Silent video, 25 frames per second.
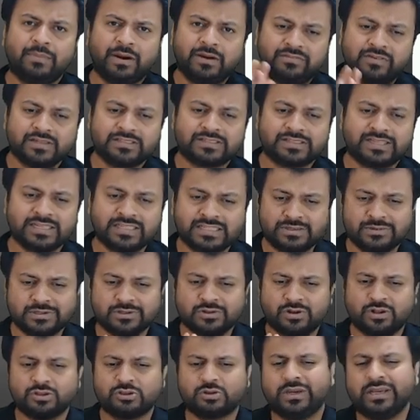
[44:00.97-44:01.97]
first regime
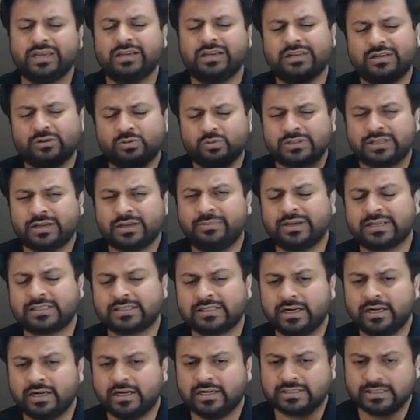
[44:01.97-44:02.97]
is also, to some
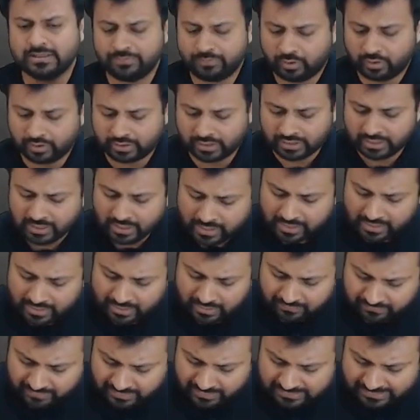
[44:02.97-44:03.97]
extent, it is important.
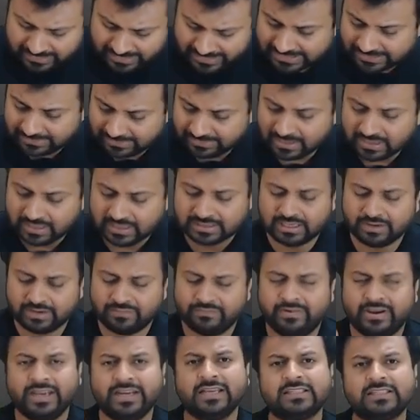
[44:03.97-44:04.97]
In first regime, the
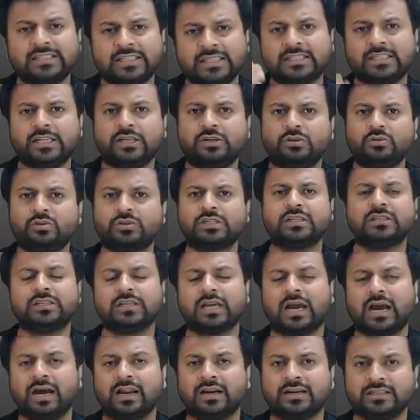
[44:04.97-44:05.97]
various institutions
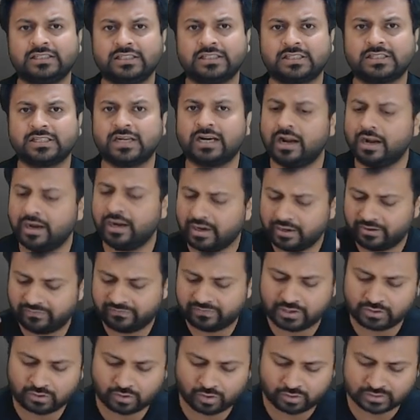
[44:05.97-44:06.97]
are registered under
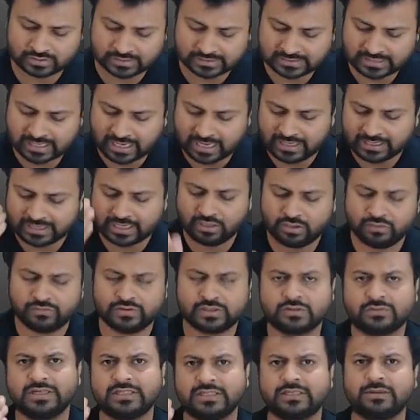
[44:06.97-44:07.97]
different clauses. I'll tell you
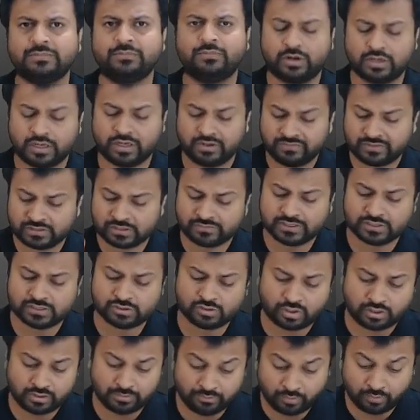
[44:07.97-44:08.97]
which one is important, which one is
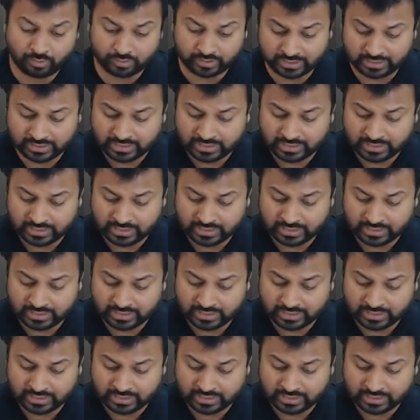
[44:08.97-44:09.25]
not important.